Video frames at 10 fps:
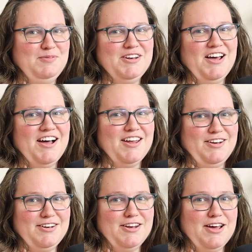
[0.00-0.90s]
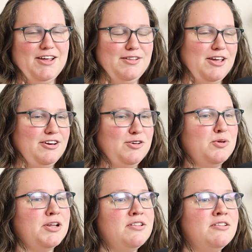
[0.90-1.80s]
not
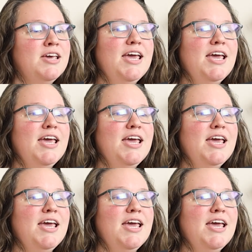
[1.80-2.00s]
1920s.